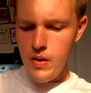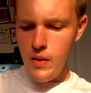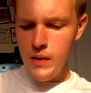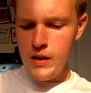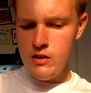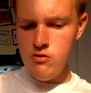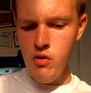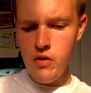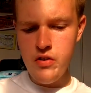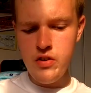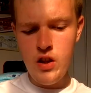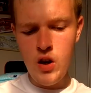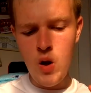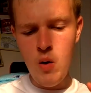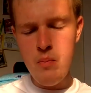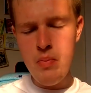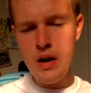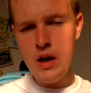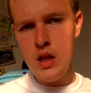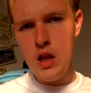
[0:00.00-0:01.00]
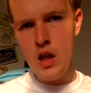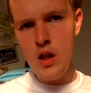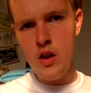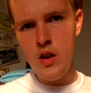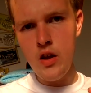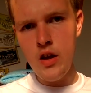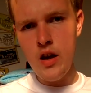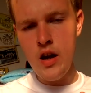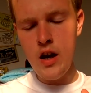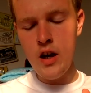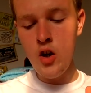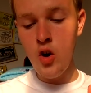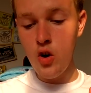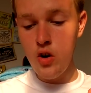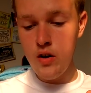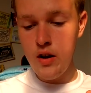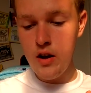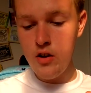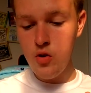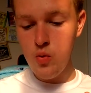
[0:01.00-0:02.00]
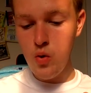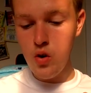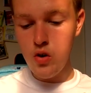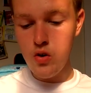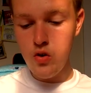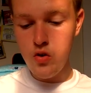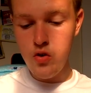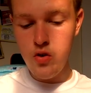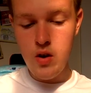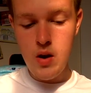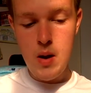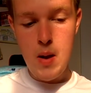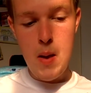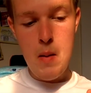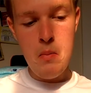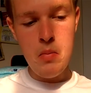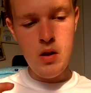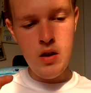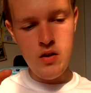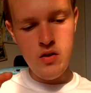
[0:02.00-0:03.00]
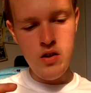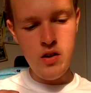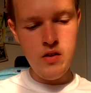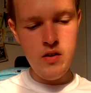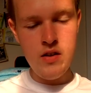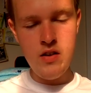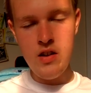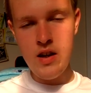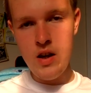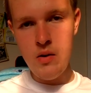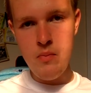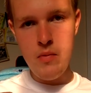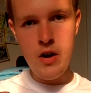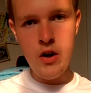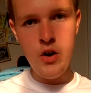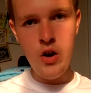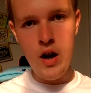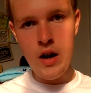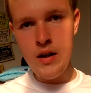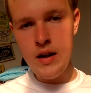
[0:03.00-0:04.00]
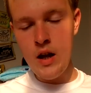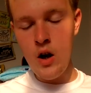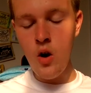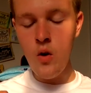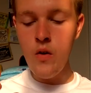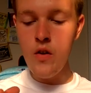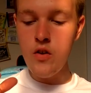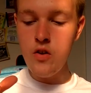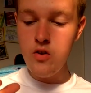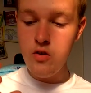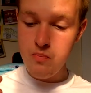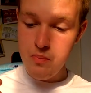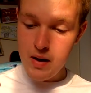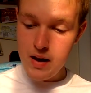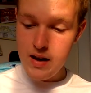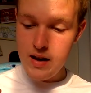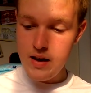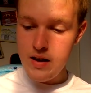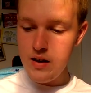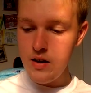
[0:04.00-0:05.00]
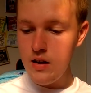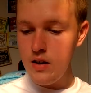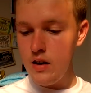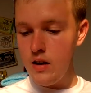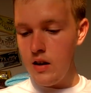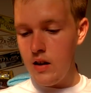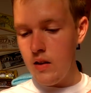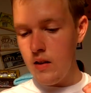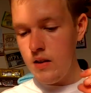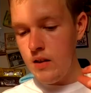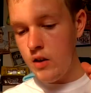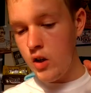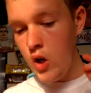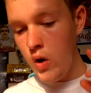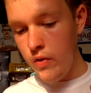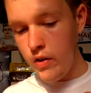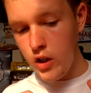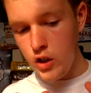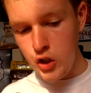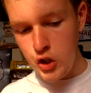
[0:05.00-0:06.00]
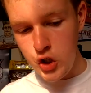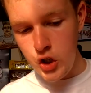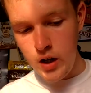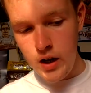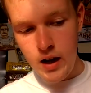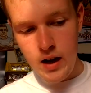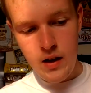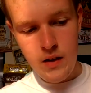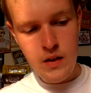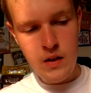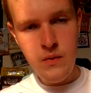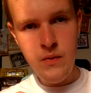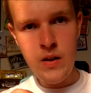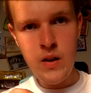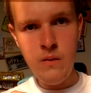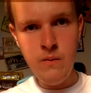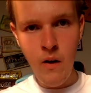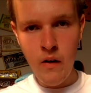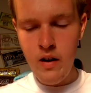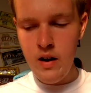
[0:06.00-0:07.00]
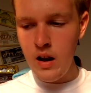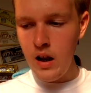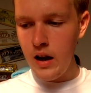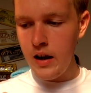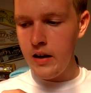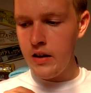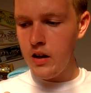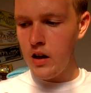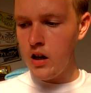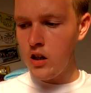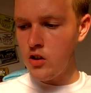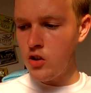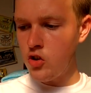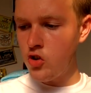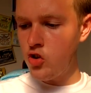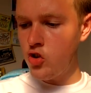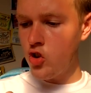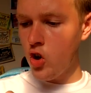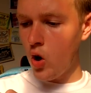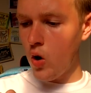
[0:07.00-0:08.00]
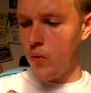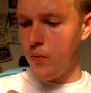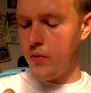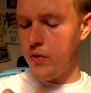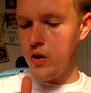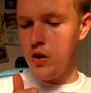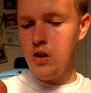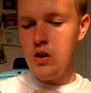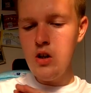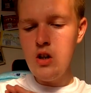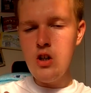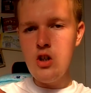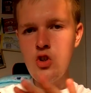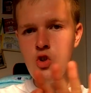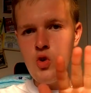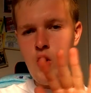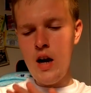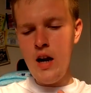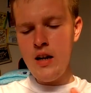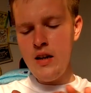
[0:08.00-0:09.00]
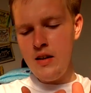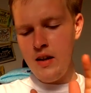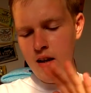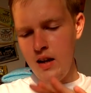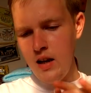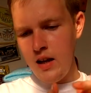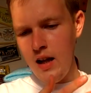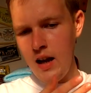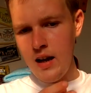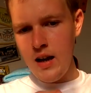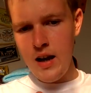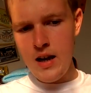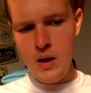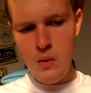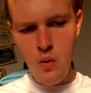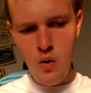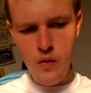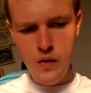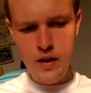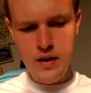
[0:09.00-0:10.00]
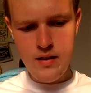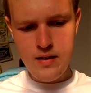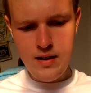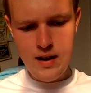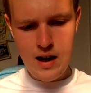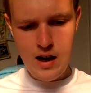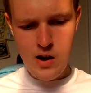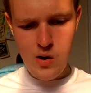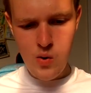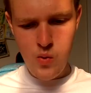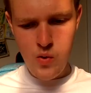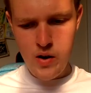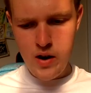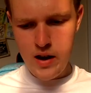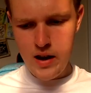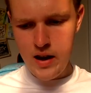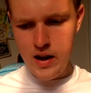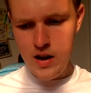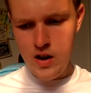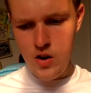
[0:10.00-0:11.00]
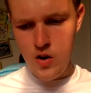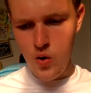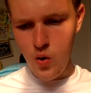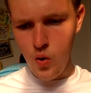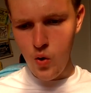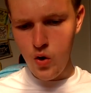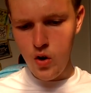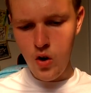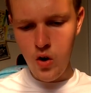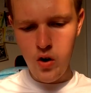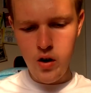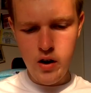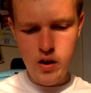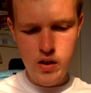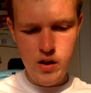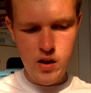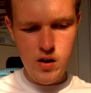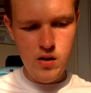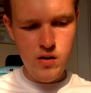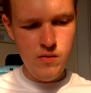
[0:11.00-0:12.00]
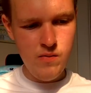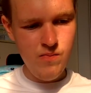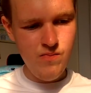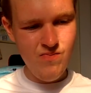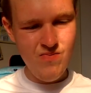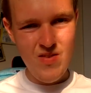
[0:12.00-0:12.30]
These are obviously a lot bigger than the contest ones, but this will give me a good idea on the speed. These are covered in sugar. They feel very light and soft. So ideally I kind of want these down in no longer than